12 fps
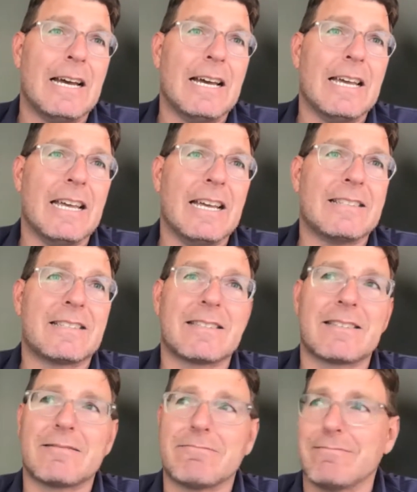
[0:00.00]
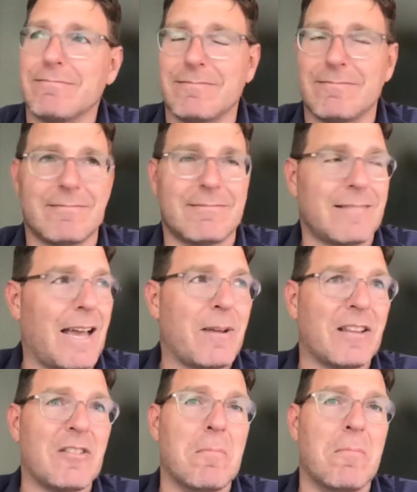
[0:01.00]
It's, I
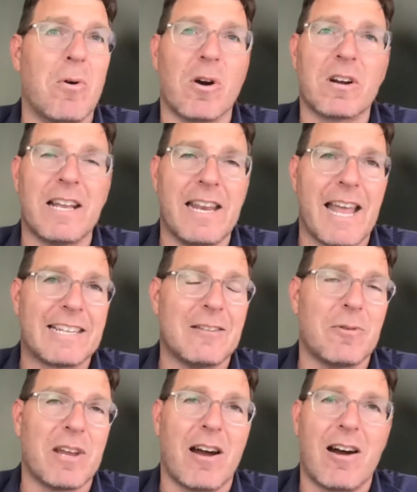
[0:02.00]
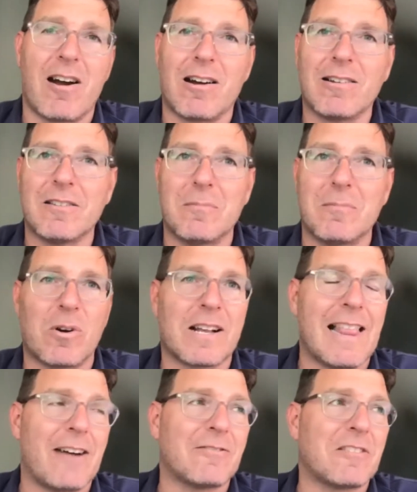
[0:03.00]
mean, the more connected we are, the more
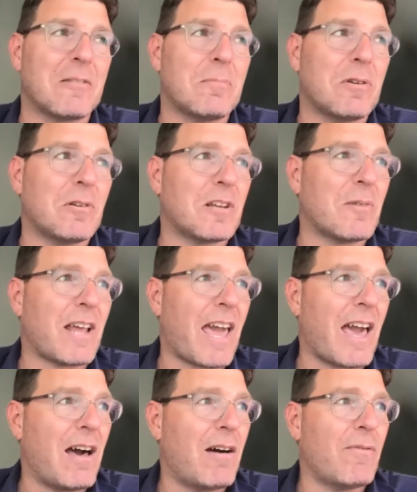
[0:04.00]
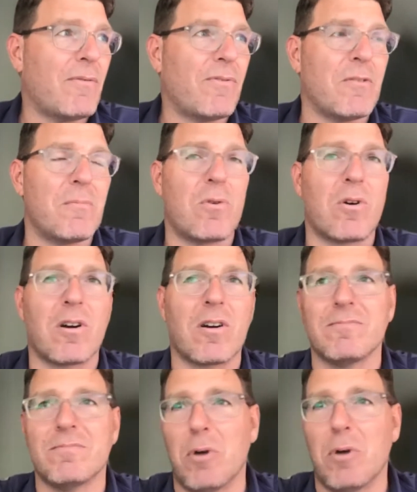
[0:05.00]
cloud computing we have, the
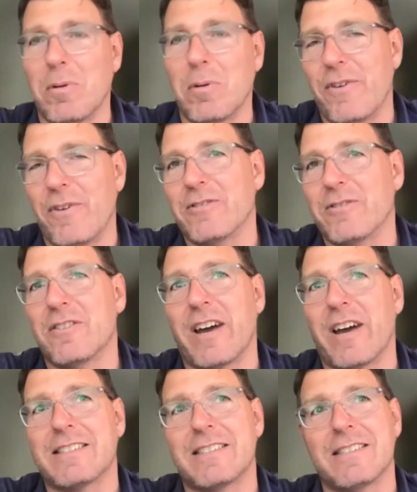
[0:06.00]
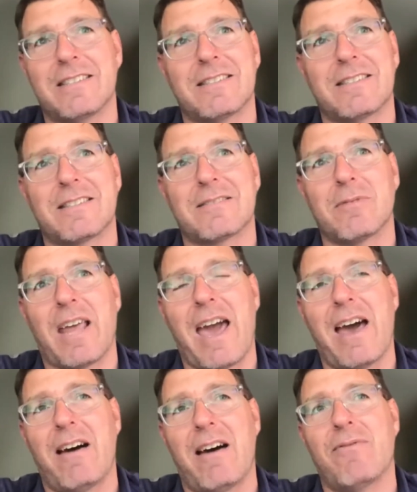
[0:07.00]
more mobile phone devices we
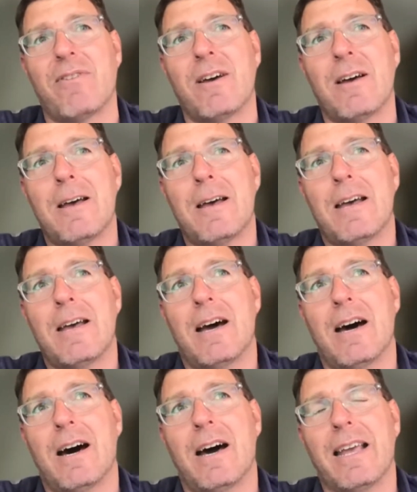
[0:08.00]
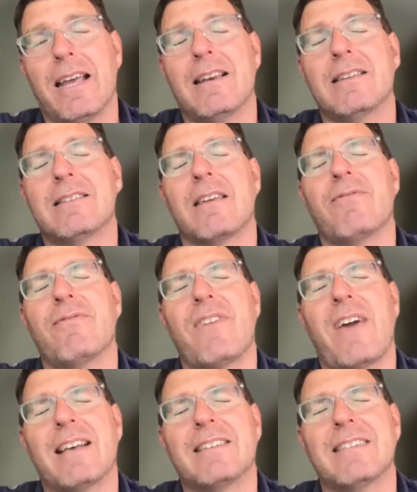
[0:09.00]
have. It is a
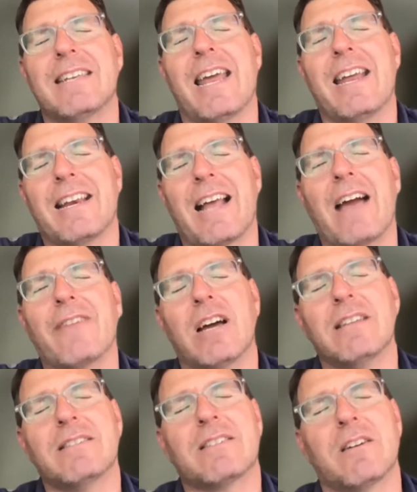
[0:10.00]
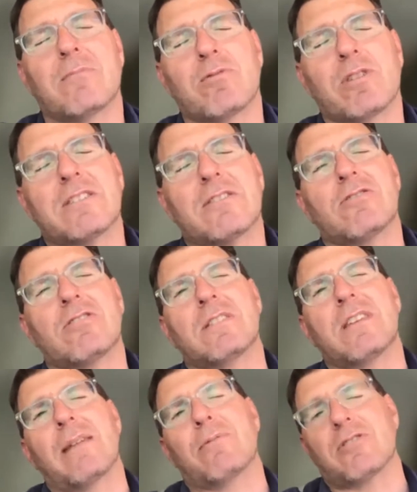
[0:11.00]
fascinating, I've done some research in
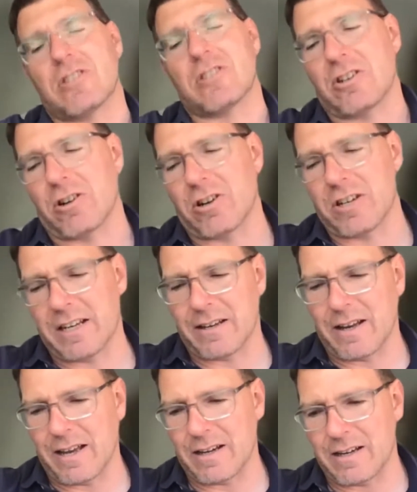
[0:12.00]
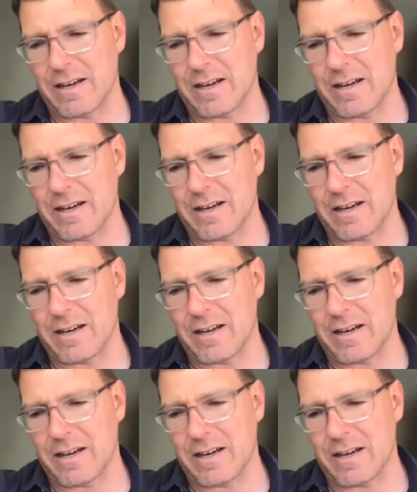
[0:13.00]
cybersecurity and